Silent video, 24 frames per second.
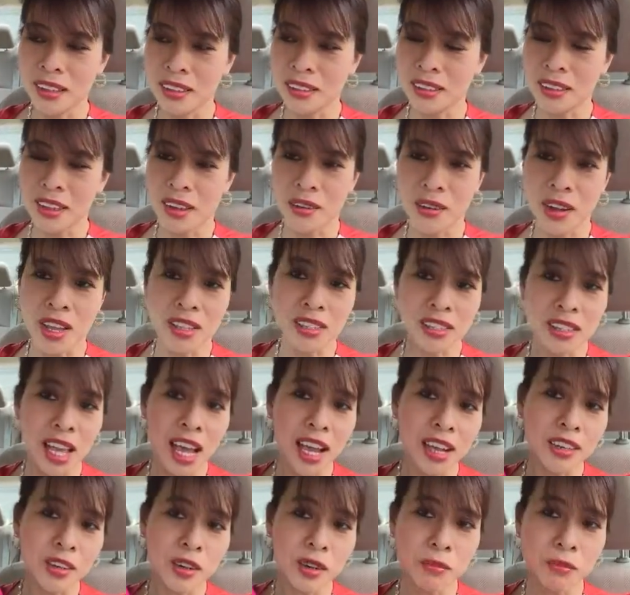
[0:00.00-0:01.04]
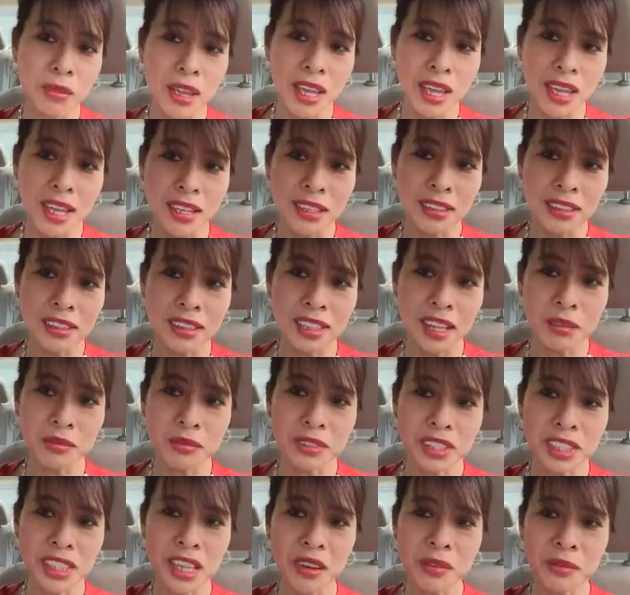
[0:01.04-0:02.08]
So inside could be
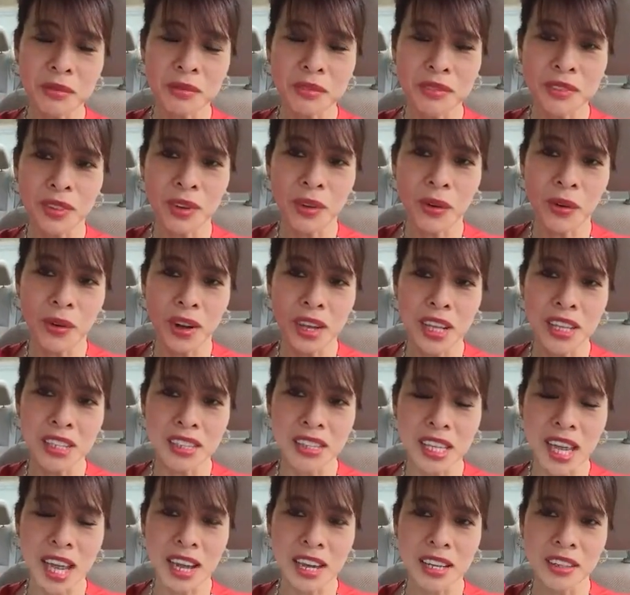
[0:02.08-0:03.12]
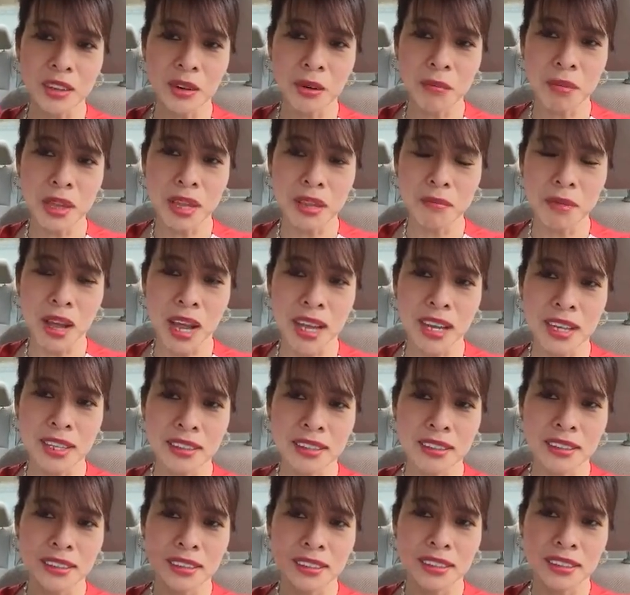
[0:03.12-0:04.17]
something, or inside could be my
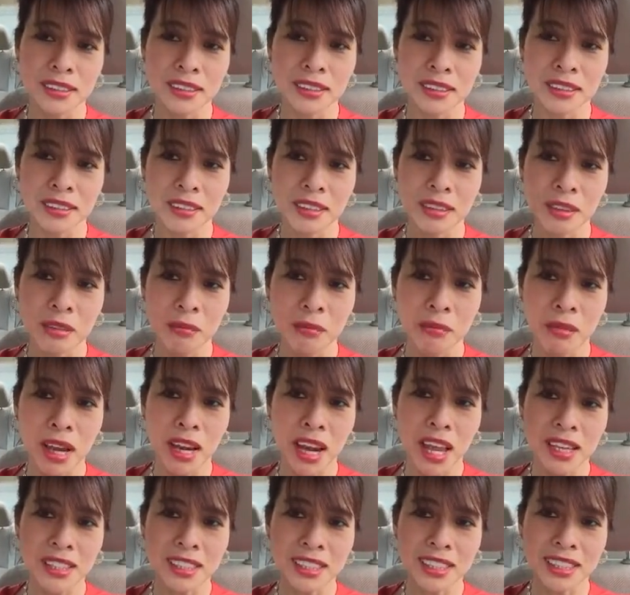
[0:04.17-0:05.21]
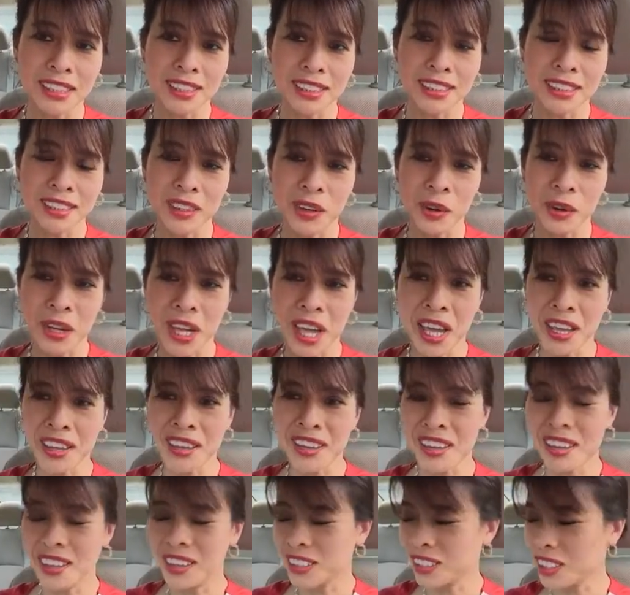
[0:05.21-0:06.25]
lunch.
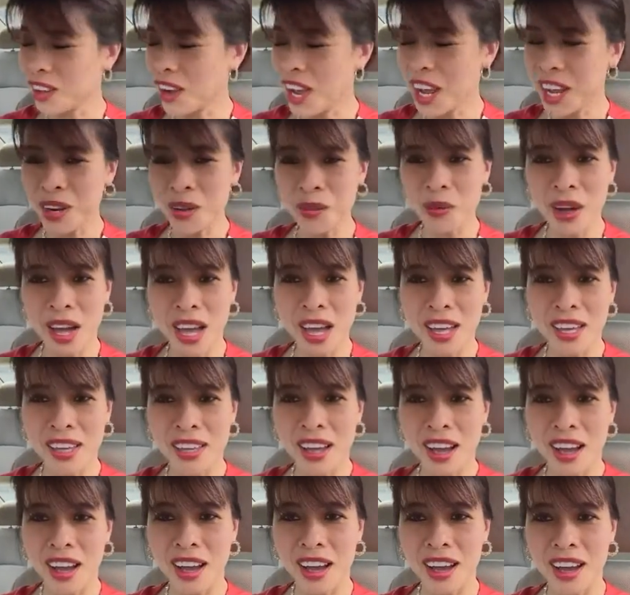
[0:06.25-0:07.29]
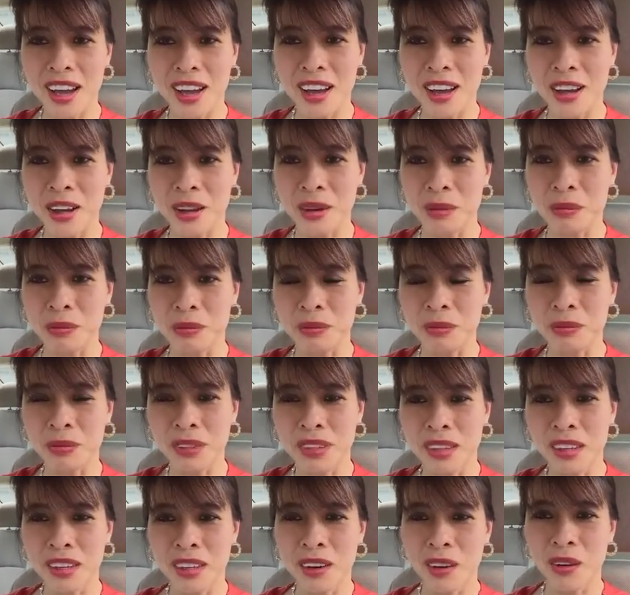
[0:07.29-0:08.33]
Okay. So anyway,
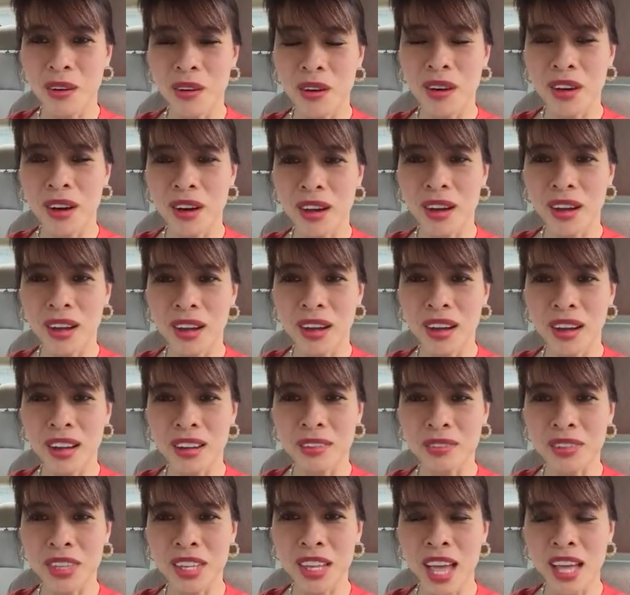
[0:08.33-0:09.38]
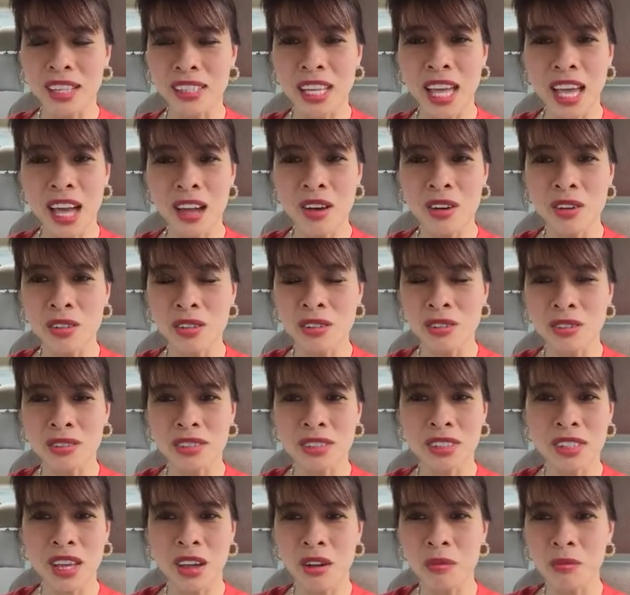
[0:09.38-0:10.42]
that's how
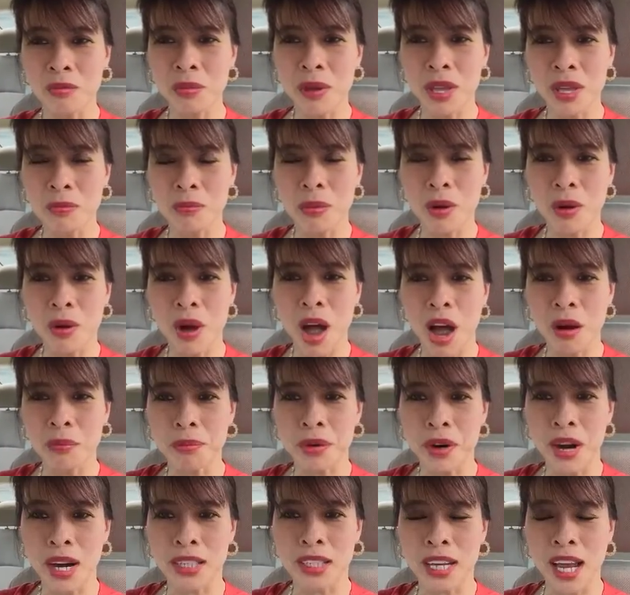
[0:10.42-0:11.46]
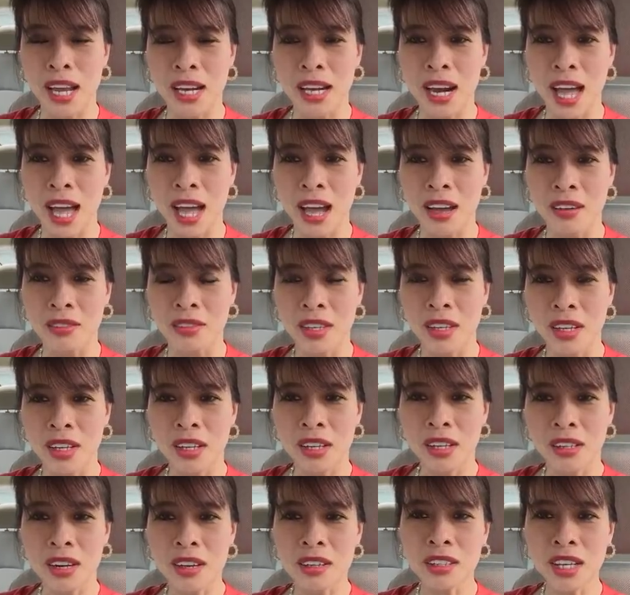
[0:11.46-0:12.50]
some people operate their life,
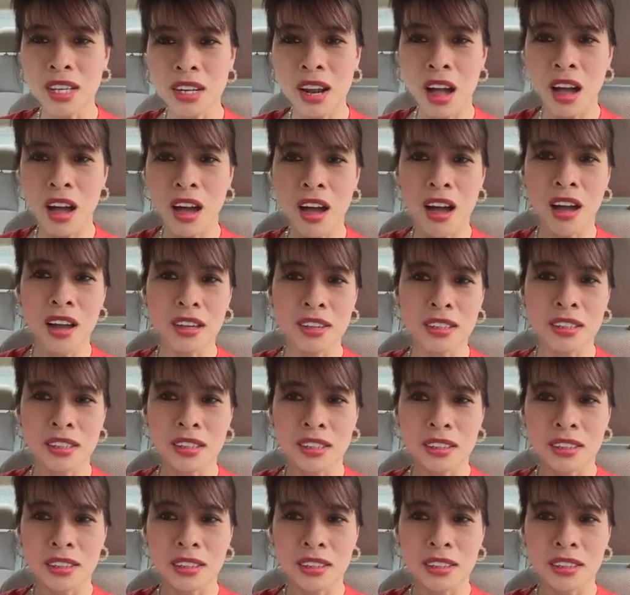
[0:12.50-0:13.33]
looking at